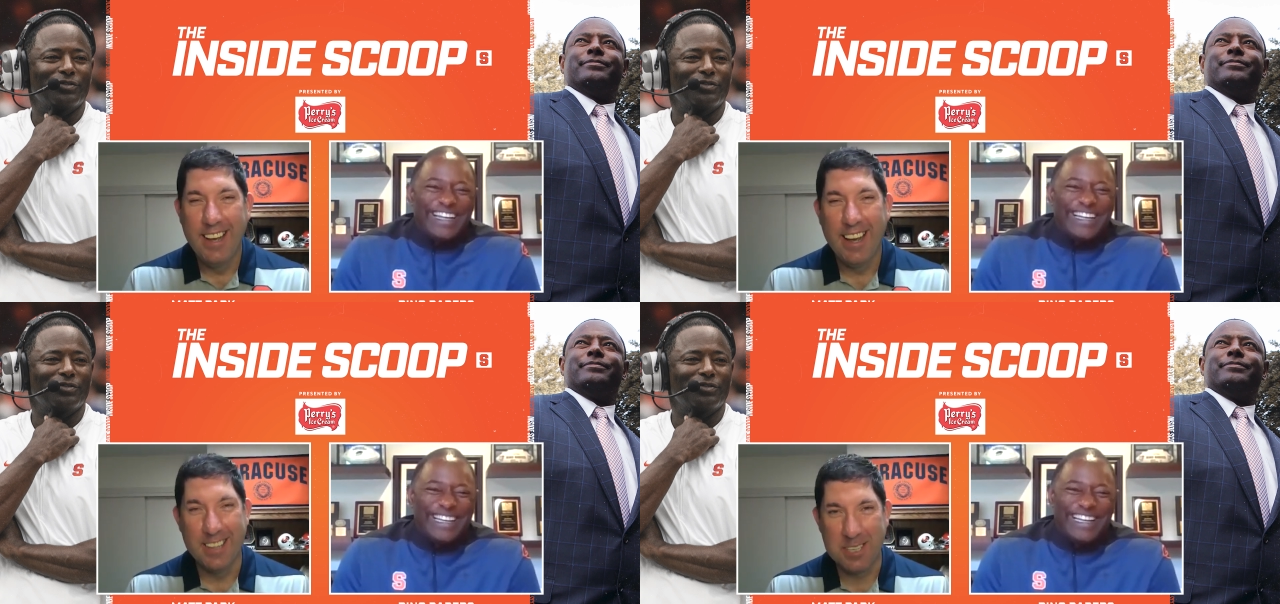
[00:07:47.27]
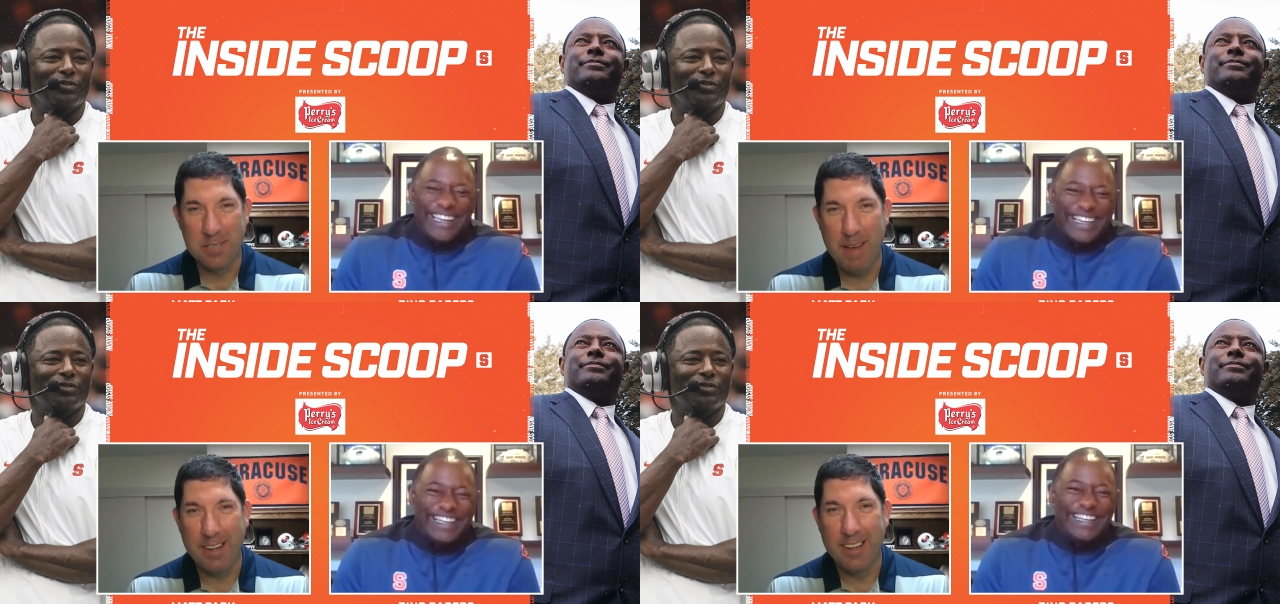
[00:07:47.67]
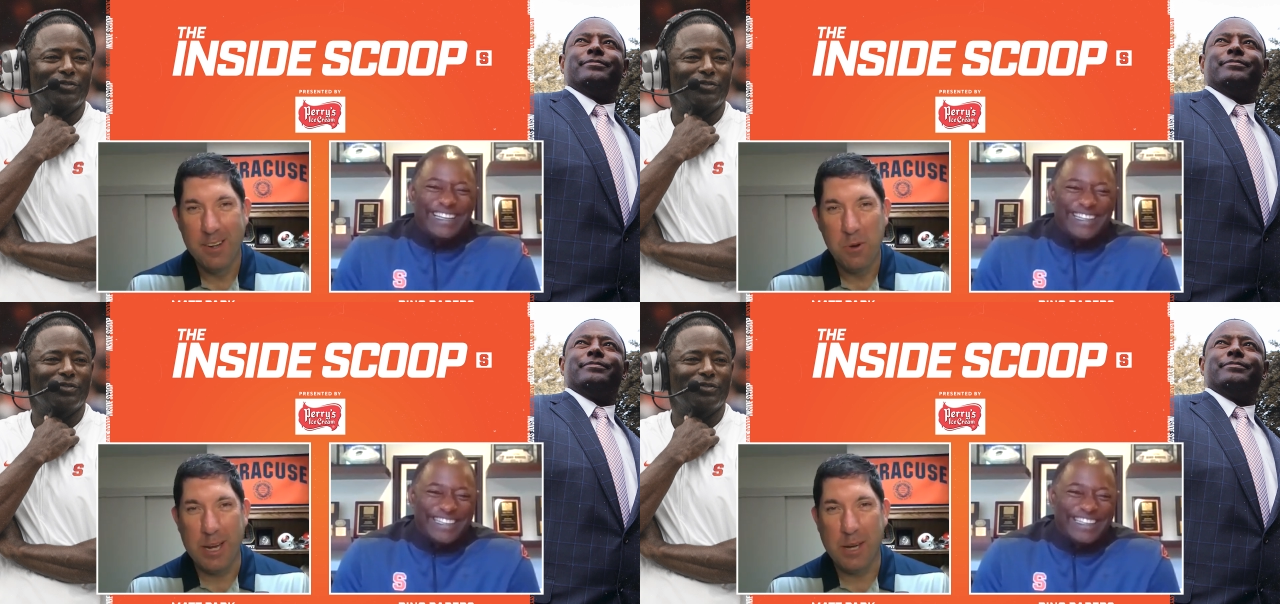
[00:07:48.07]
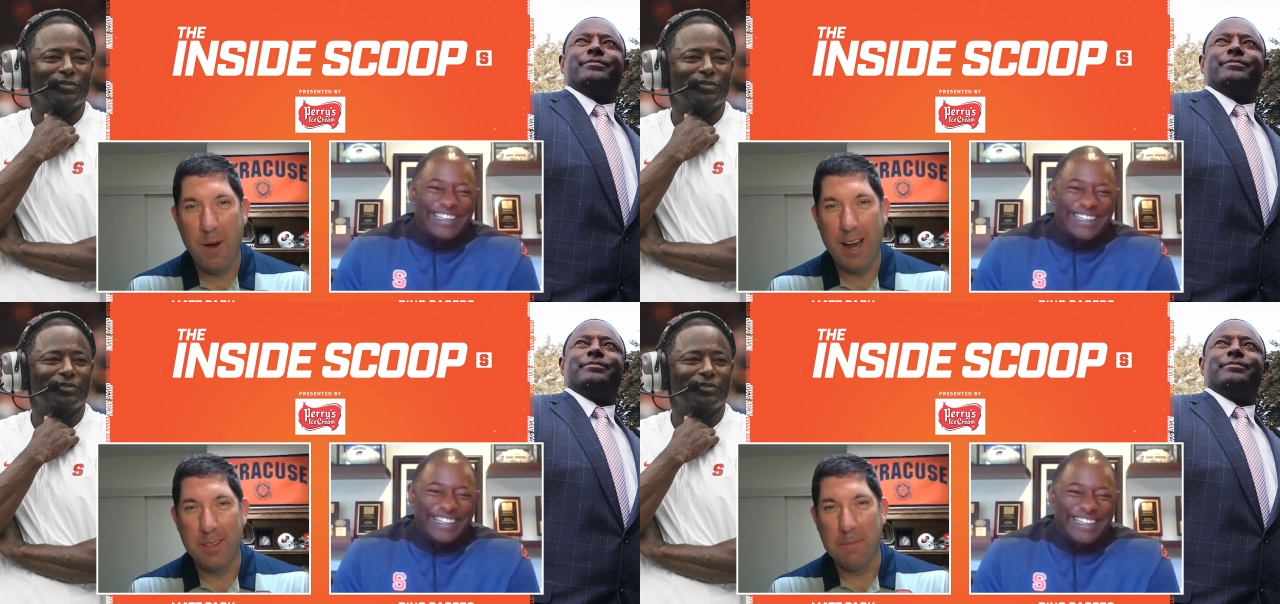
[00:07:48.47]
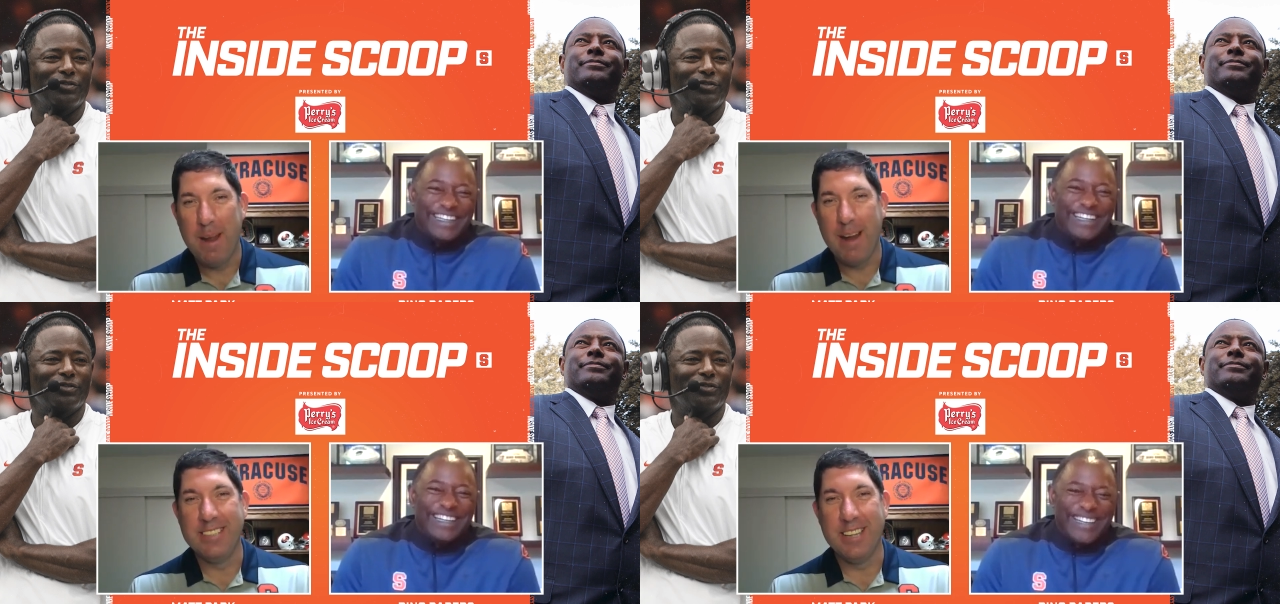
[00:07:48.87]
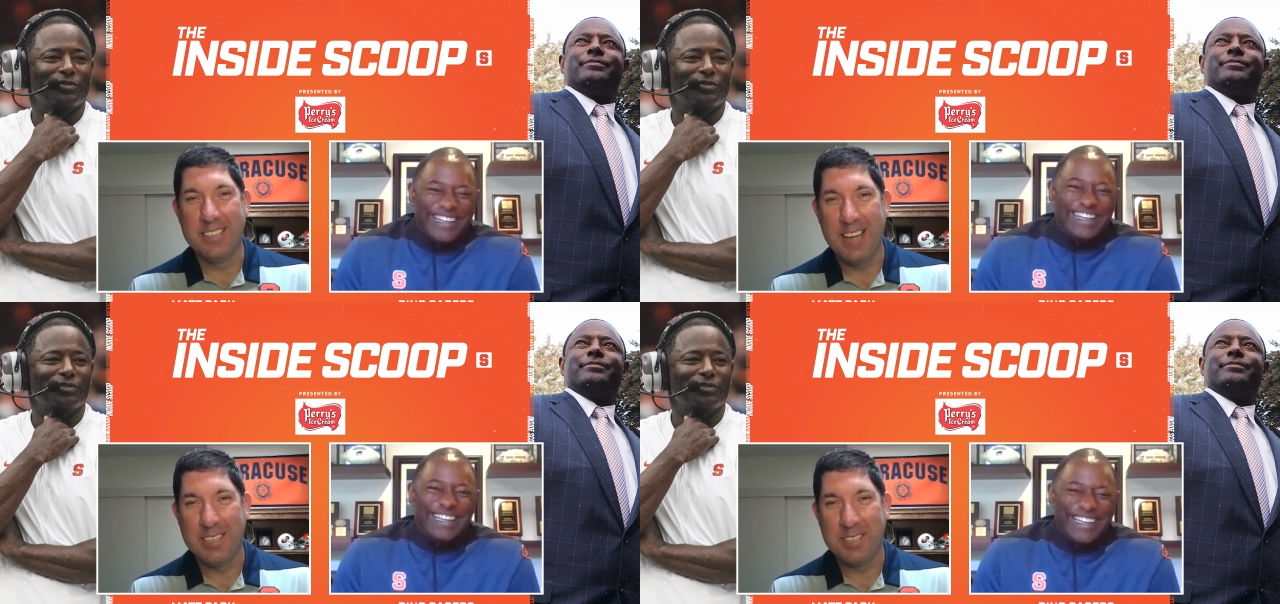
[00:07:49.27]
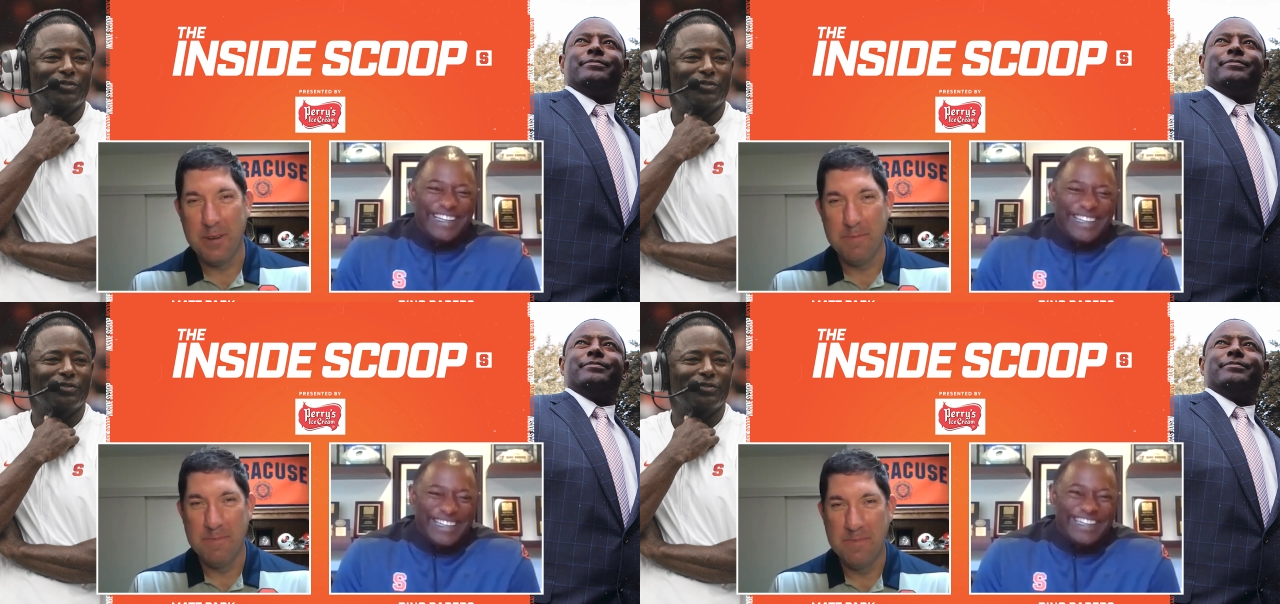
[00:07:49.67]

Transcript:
Speaker 1: and this has been week one of the Perry's Inside Scoop.